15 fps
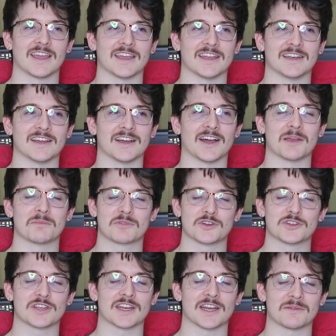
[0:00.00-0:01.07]
And I
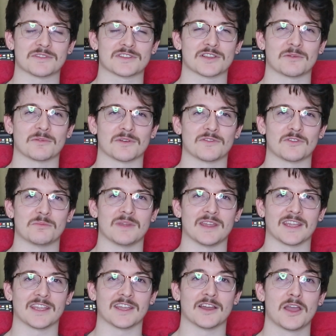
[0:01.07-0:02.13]
appreciate every single one of you
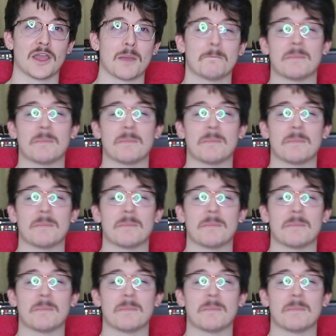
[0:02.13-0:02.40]
being here.